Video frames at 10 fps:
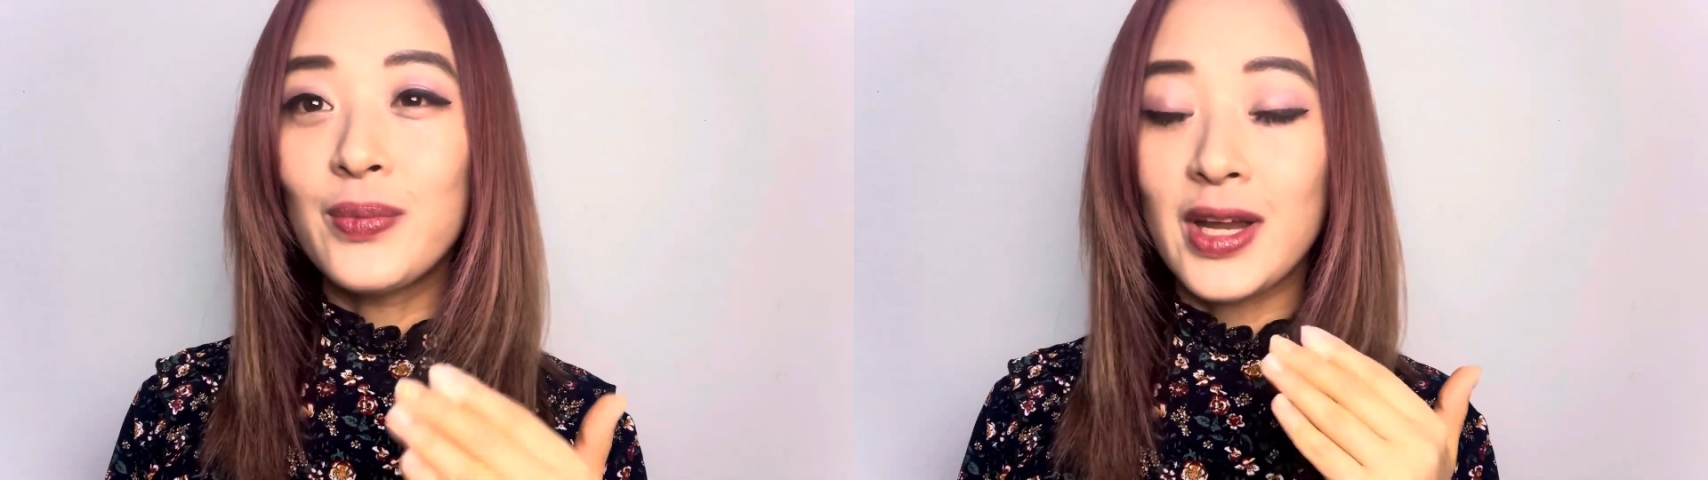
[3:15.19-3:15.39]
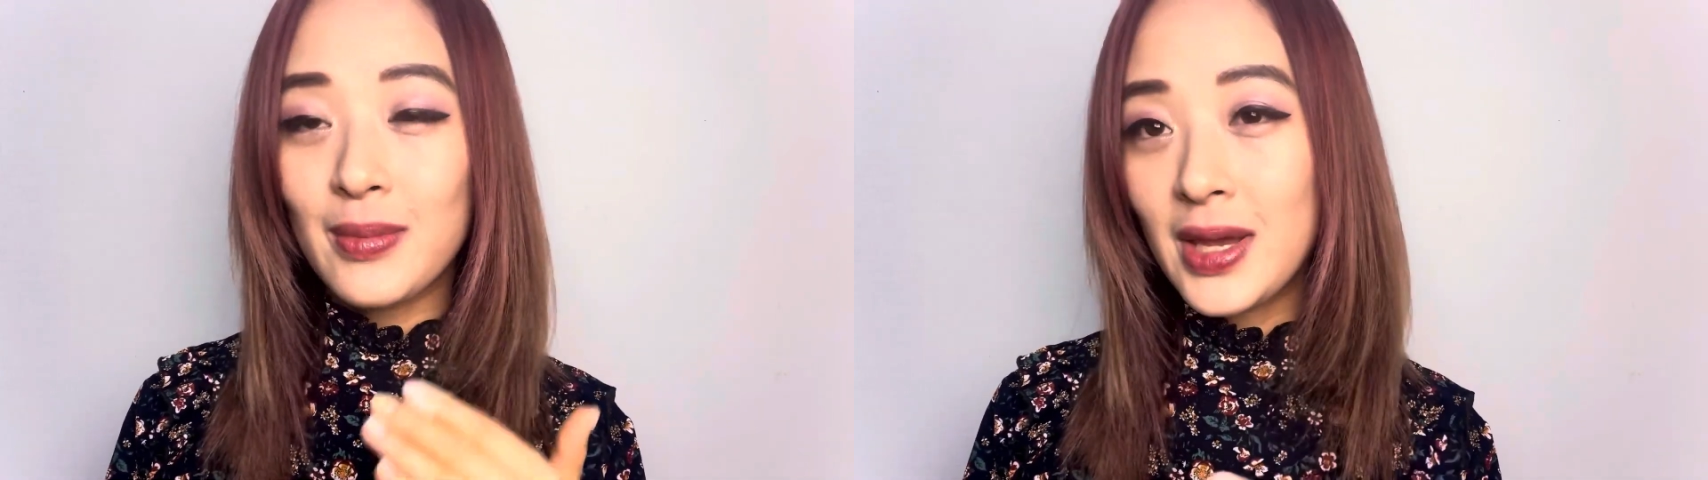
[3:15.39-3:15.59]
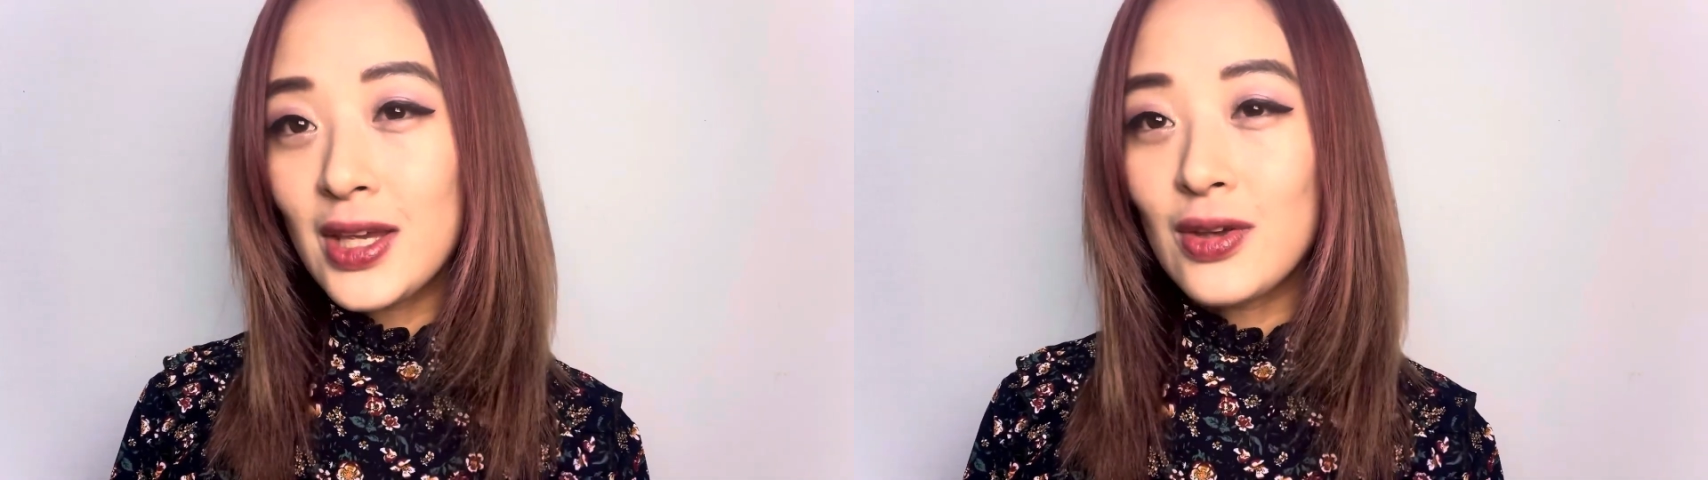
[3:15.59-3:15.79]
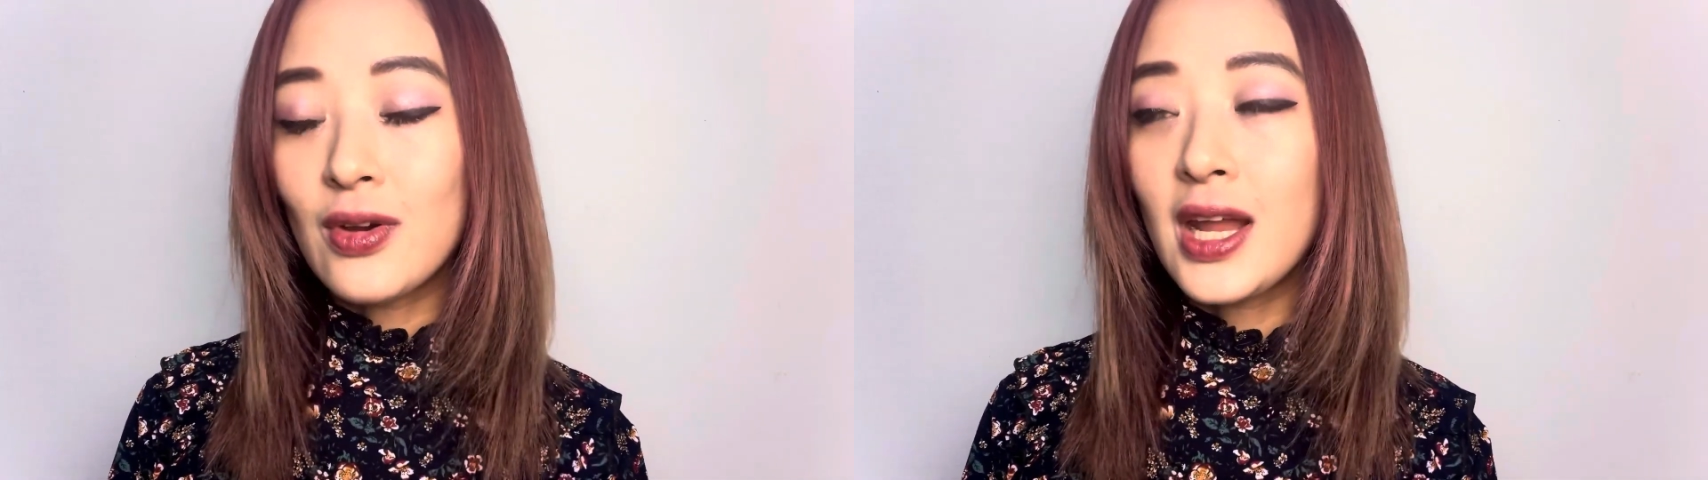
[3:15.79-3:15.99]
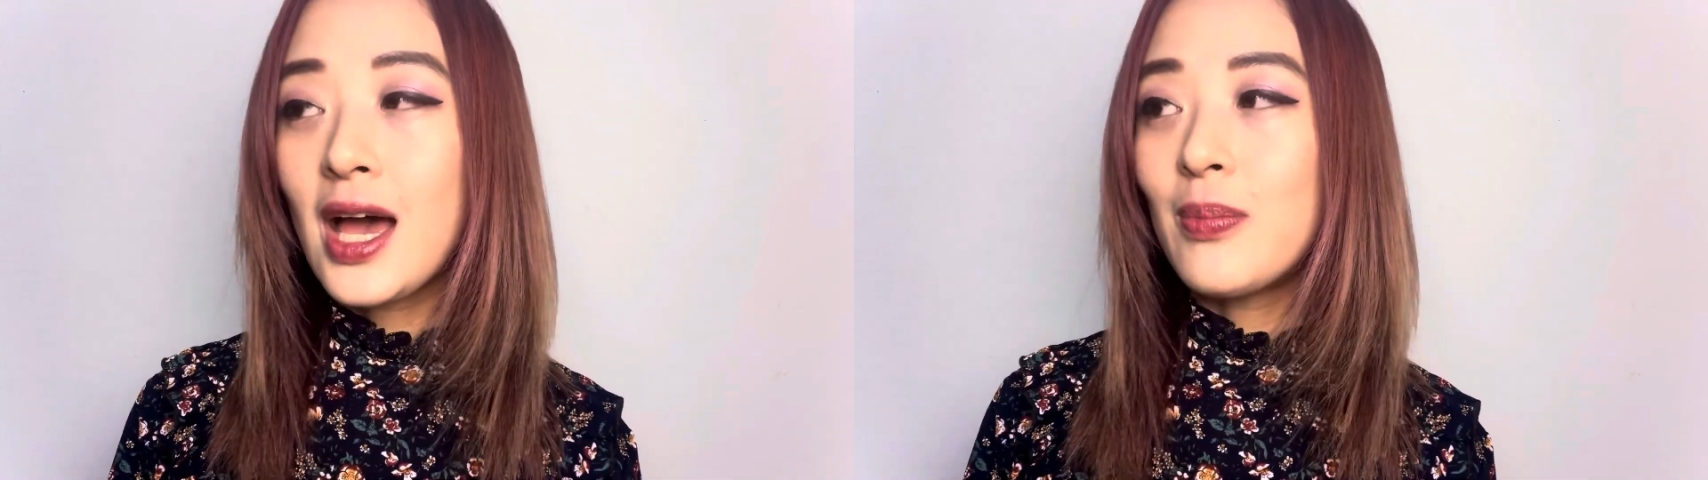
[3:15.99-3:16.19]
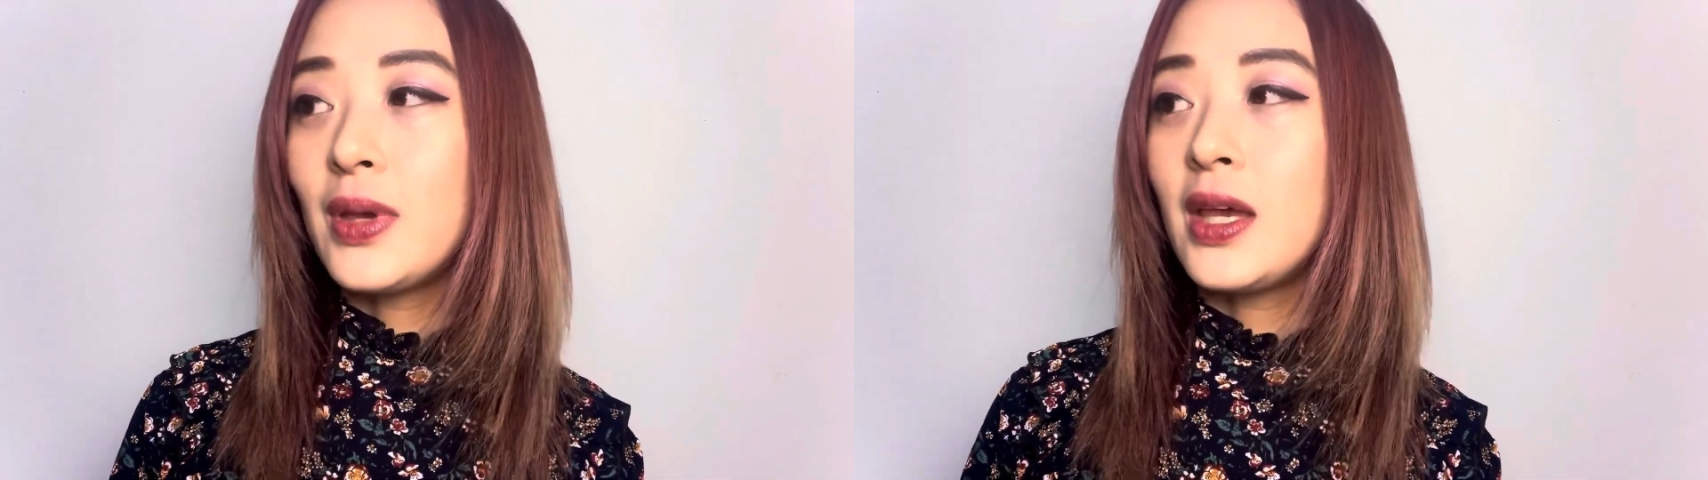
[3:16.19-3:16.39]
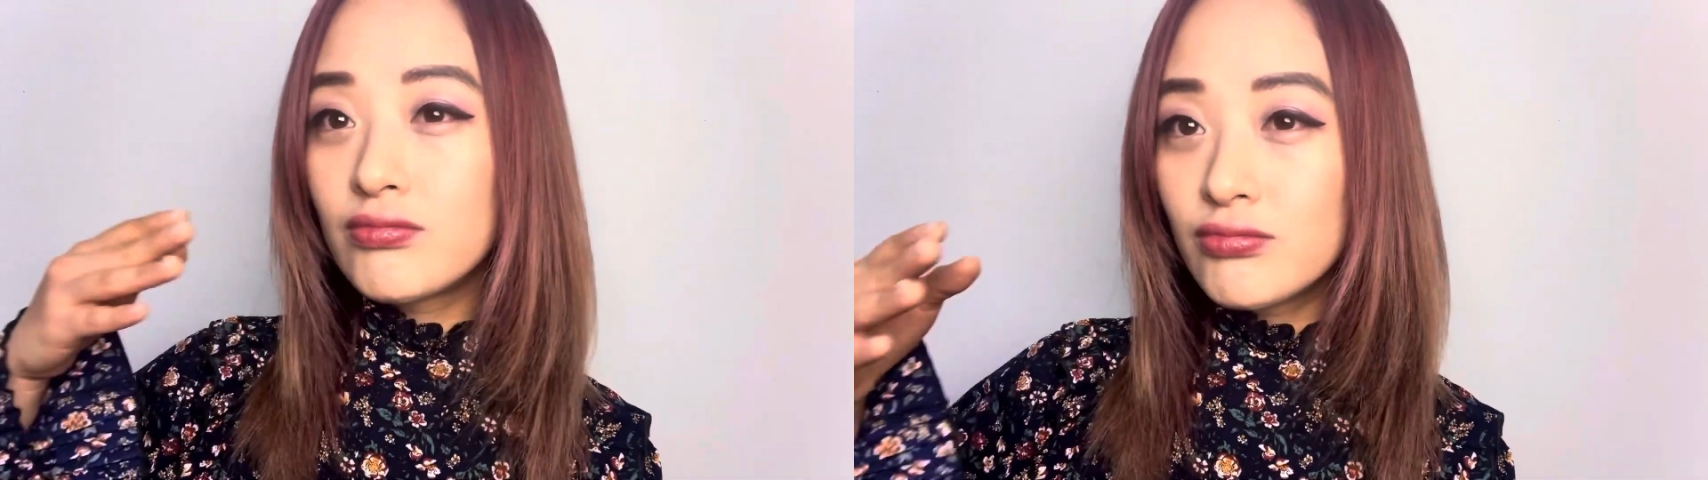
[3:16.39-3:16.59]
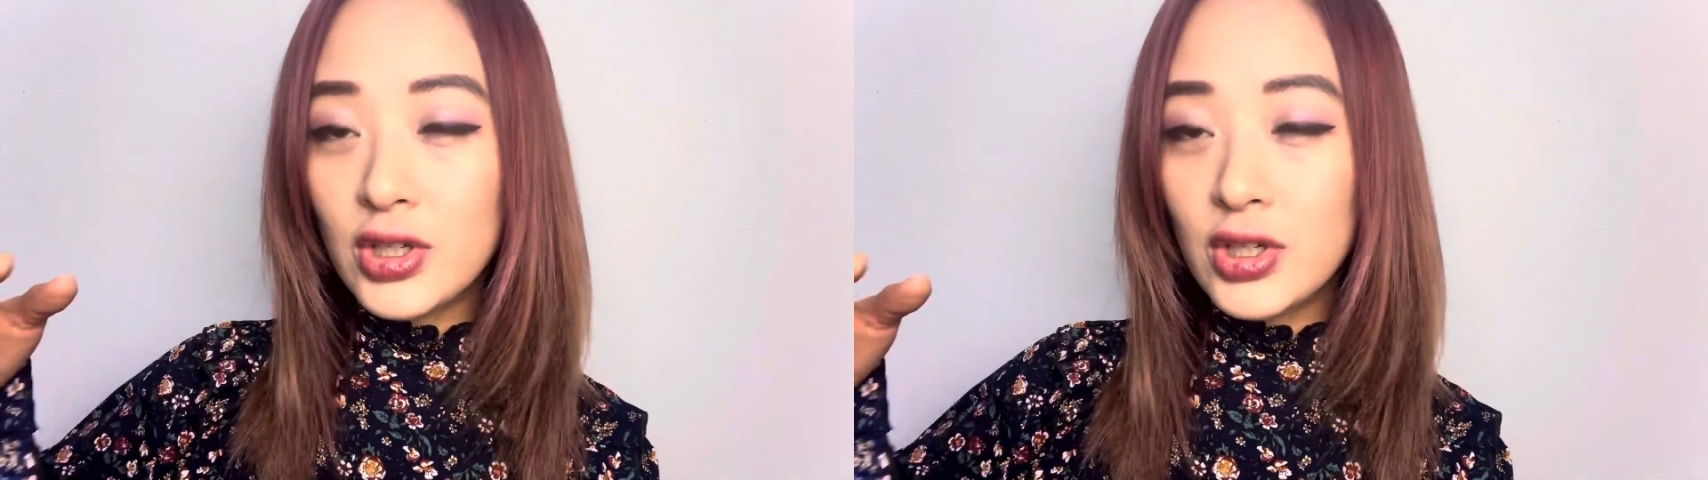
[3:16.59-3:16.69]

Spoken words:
that are making you unhappy.